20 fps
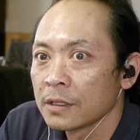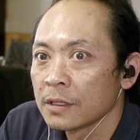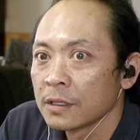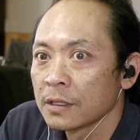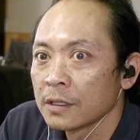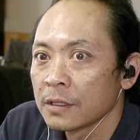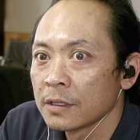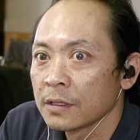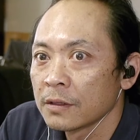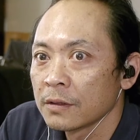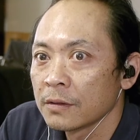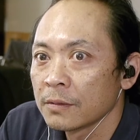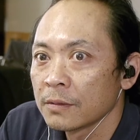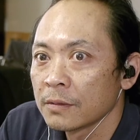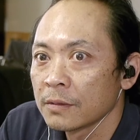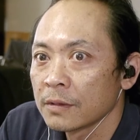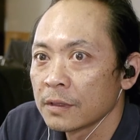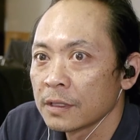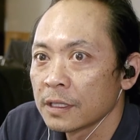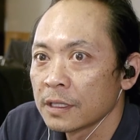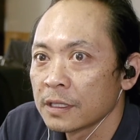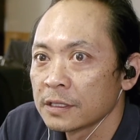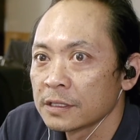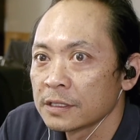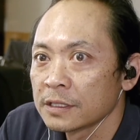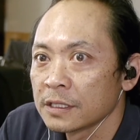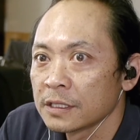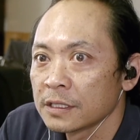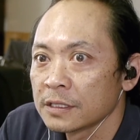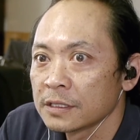Nope. Gotta
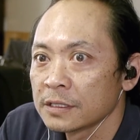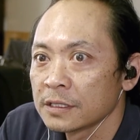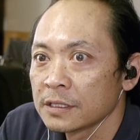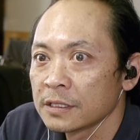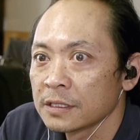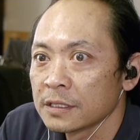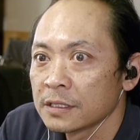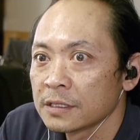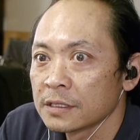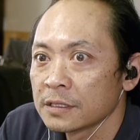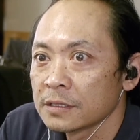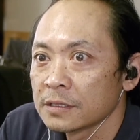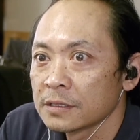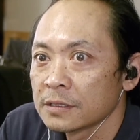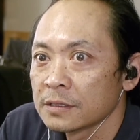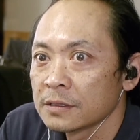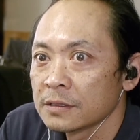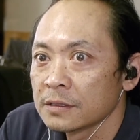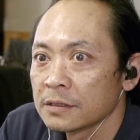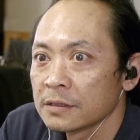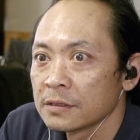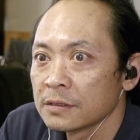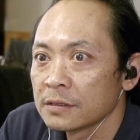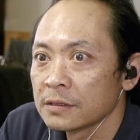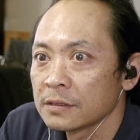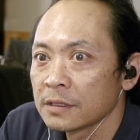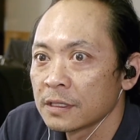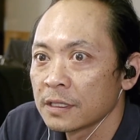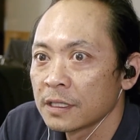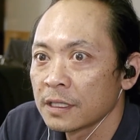change it
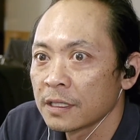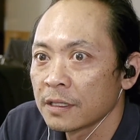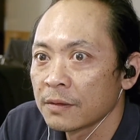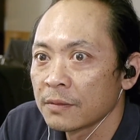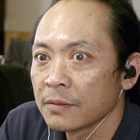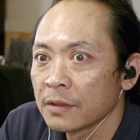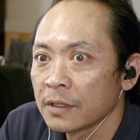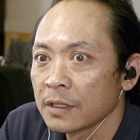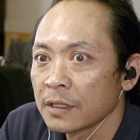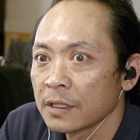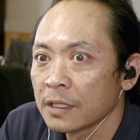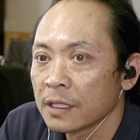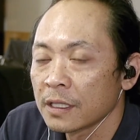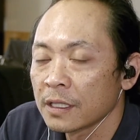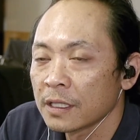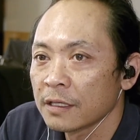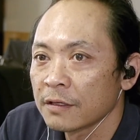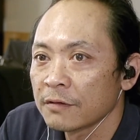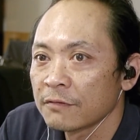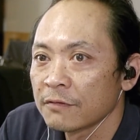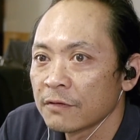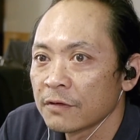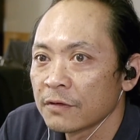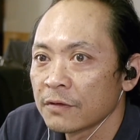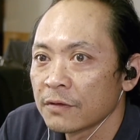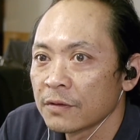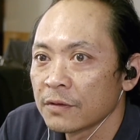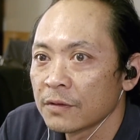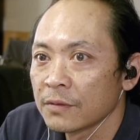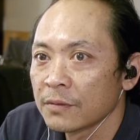to camera.
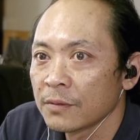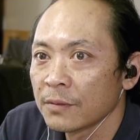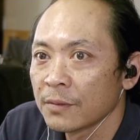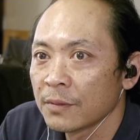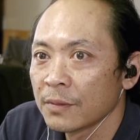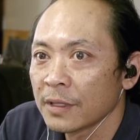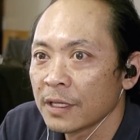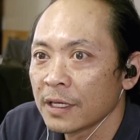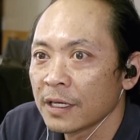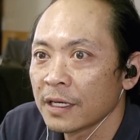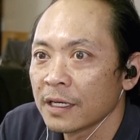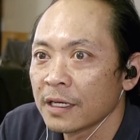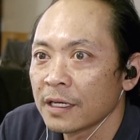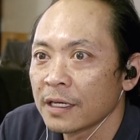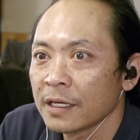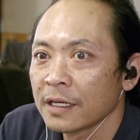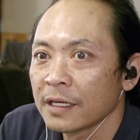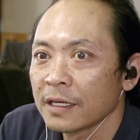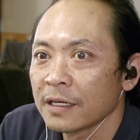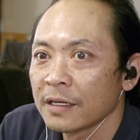iPhone. Bang.